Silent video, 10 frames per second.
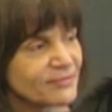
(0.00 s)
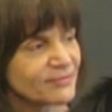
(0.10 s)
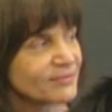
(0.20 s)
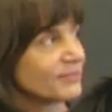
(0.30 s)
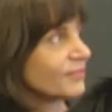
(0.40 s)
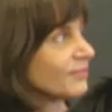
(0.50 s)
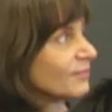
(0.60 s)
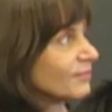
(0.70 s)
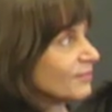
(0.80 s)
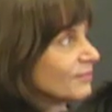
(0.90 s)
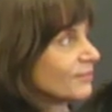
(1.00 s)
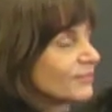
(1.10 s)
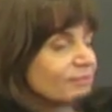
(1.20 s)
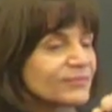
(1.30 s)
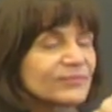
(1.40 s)

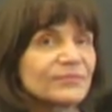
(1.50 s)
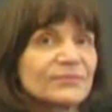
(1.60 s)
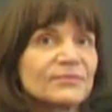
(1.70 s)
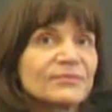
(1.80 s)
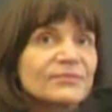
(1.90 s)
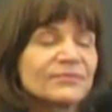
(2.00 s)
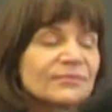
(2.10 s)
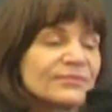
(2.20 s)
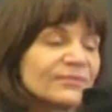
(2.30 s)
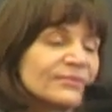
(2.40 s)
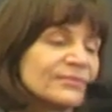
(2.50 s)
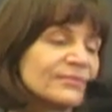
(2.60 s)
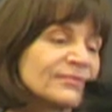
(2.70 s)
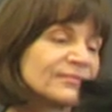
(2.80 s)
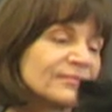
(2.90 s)

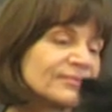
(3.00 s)
No words are spoken by the person on screen.